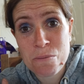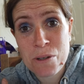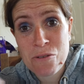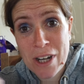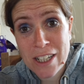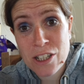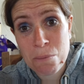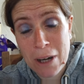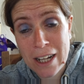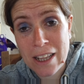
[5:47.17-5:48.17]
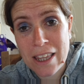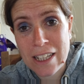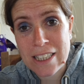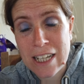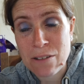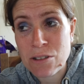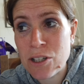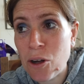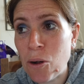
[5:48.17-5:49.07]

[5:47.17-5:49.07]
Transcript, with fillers: be right to plant things out